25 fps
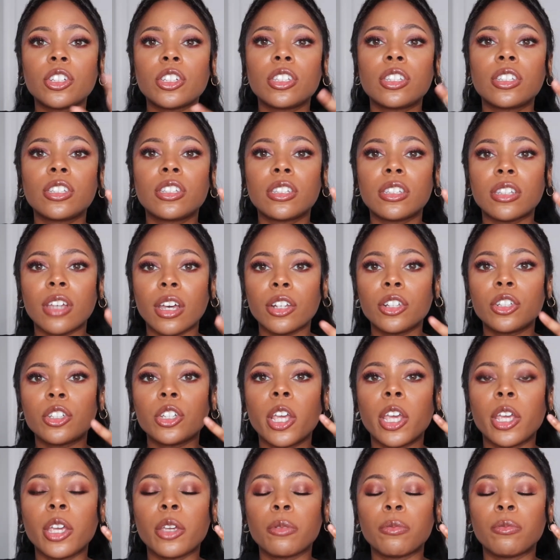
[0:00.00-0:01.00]
just
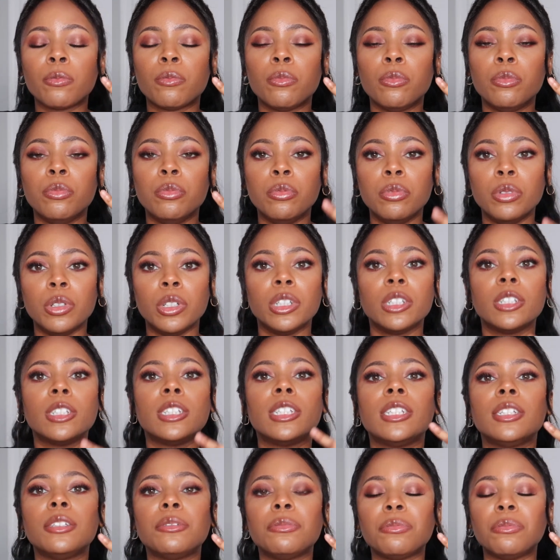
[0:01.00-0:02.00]
such a
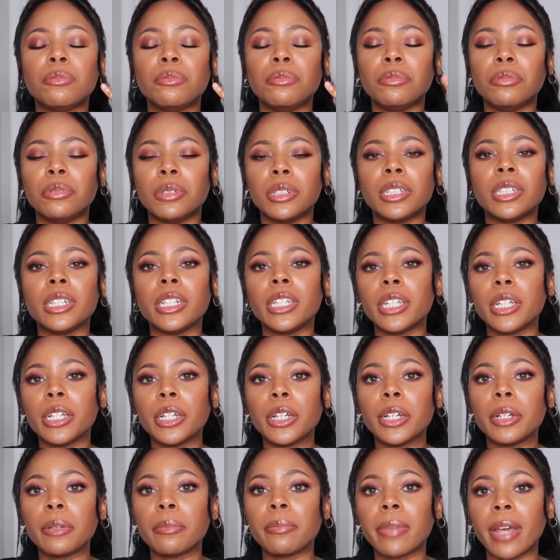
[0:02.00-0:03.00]
really really
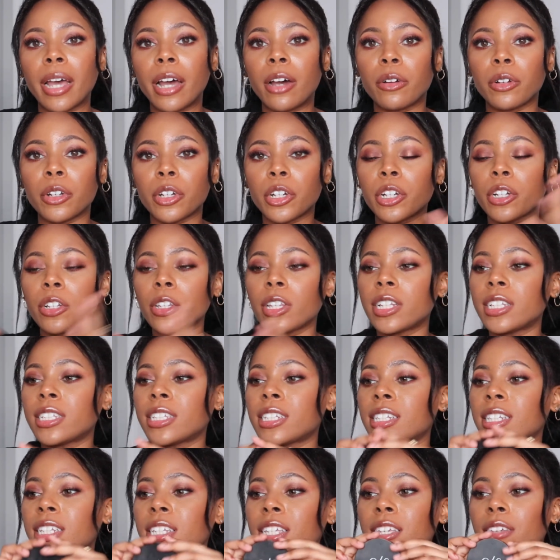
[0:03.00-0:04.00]
good powder it
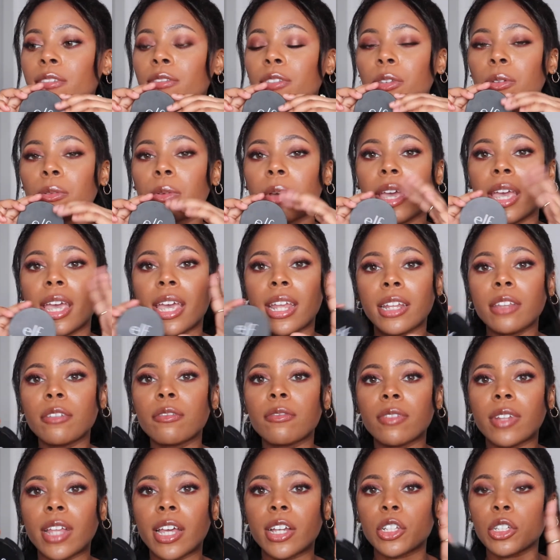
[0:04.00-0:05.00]
doesn't give you any
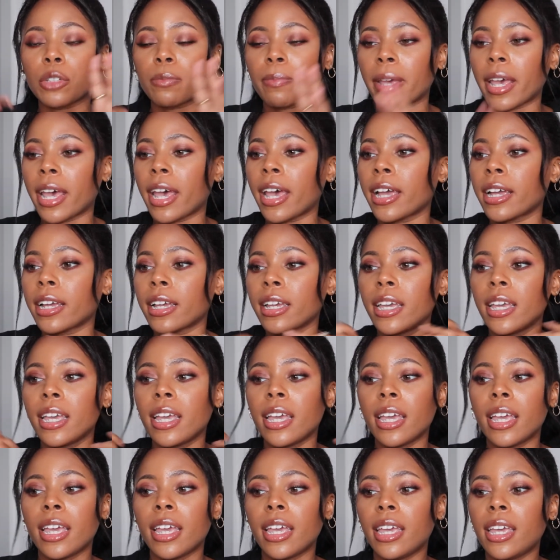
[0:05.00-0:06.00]
flashback
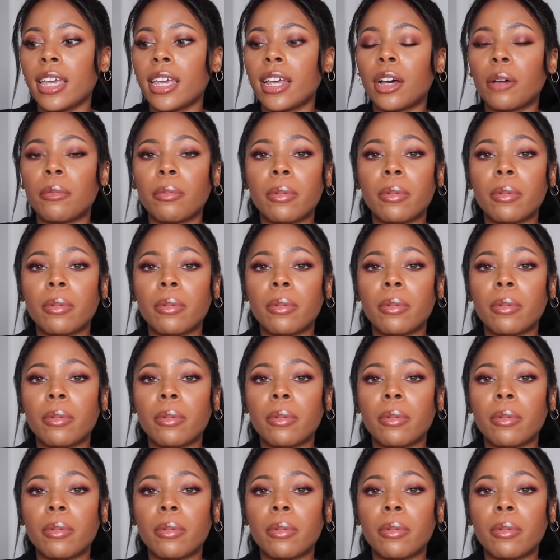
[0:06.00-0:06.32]
it